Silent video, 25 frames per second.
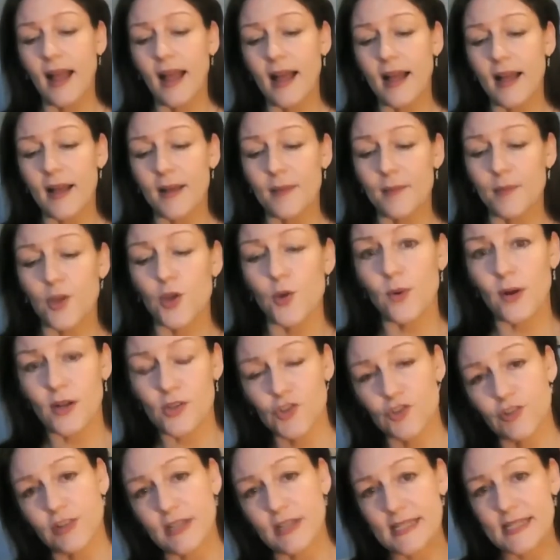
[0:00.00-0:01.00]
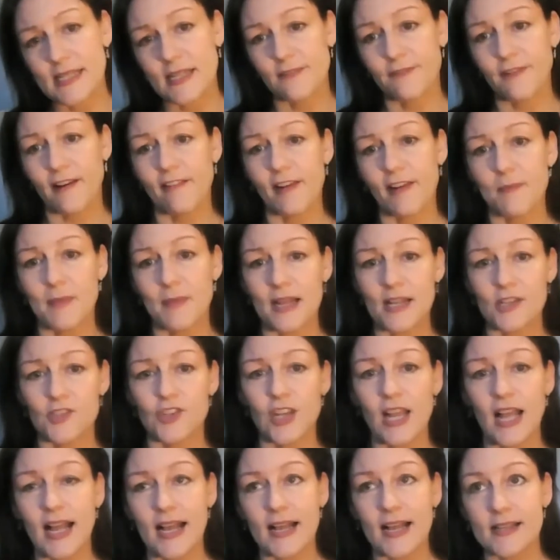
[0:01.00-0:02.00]
You are treated very
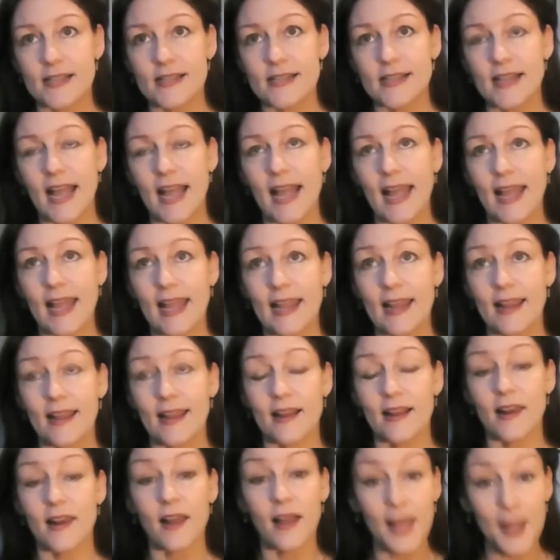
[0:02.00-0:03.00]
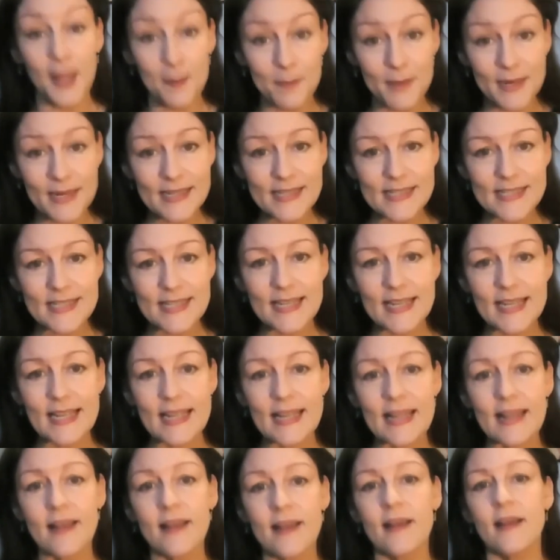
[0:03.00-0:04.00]
much as a
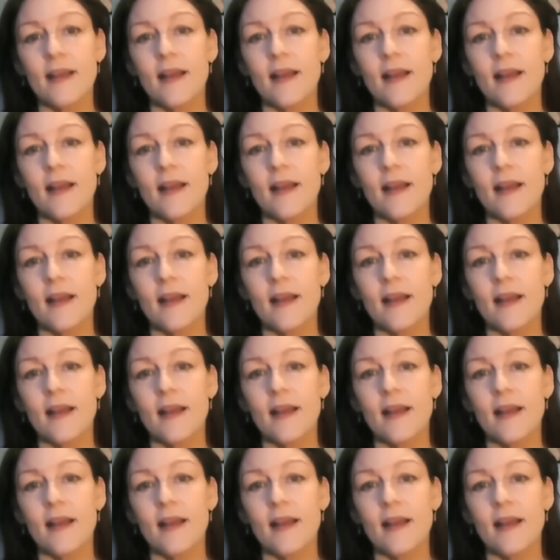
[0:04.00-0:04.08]
liability.